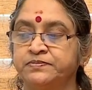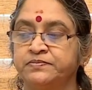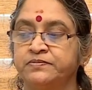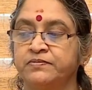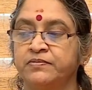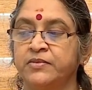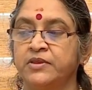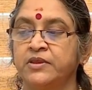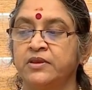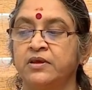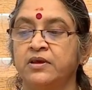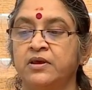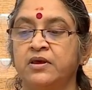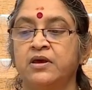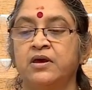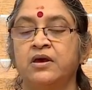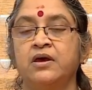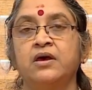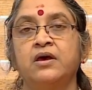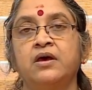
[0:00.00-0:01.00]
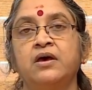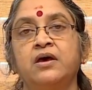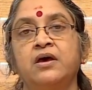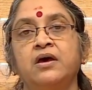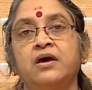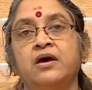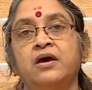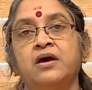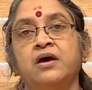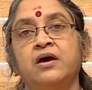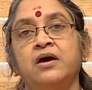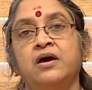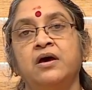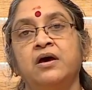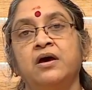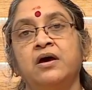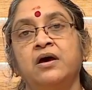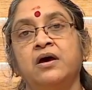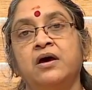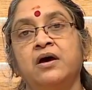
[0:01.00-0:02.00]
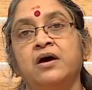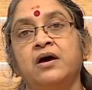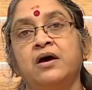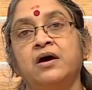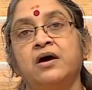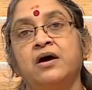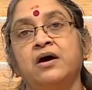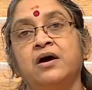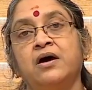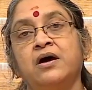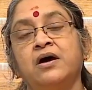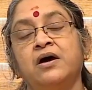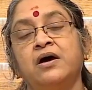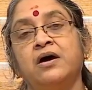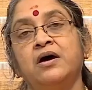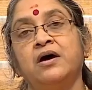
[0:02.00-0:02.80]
(no one is talking)